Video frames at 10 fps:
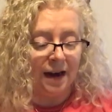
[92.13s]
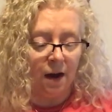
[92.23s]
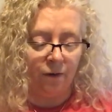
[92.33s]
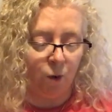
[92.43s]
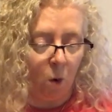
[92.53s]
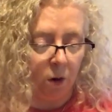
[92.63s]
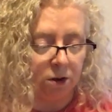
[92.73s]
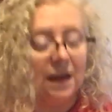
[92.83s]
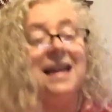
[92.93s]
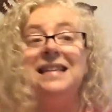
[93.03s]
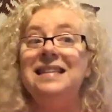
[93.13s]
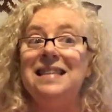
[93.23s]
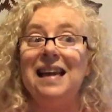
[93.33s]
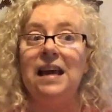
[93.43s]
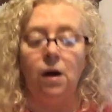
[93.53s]
We do not, of
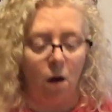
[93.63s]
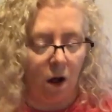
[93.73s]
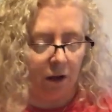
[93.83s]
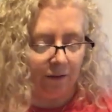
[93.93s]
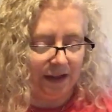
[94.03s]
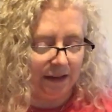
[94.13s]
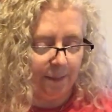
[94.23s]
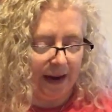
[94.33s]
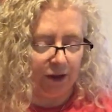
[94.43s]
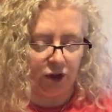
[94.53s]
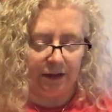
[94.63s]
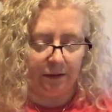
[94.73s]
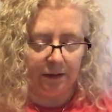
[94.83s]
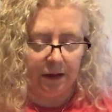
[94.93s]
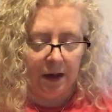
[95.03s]
course, see all of
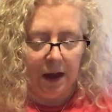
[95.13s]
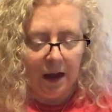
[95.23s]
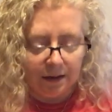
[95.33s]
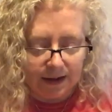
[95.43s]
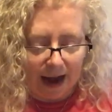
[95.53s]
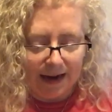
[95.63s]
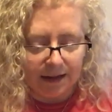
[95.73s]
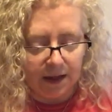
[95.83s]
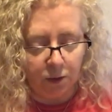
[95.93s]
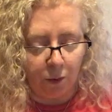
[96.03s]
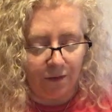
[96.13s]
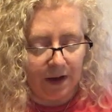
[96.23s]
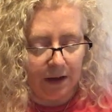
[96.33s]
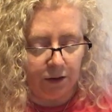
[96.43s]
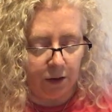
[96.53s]
these mansions.
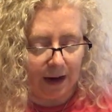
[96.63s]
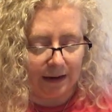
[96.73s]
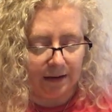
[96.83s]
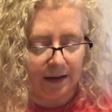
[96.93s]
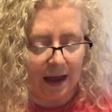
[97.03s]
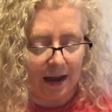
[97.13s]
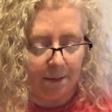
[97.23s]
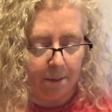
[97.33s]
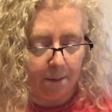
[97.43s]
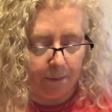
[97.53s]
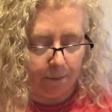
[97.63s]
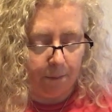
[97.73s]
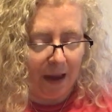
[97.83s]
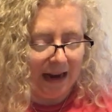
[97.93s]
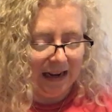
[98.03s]
Science has revealed to us
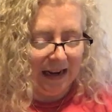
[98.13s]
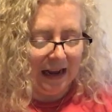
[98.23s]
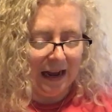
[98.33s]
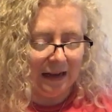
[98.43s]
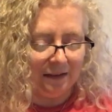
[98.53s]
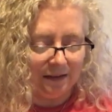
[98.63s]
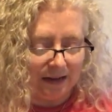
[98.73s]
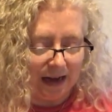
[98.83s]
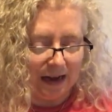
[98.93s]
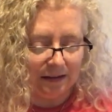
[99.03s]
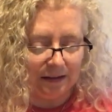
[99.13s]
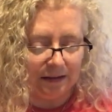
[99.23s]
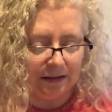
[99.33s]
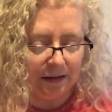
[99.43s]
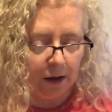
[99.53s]
that many
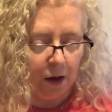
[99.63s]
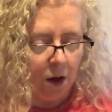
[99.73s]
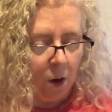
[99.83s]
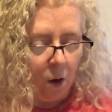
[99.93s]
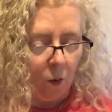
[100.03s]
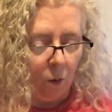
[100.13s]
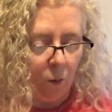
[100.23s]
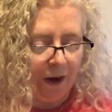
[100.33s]
exist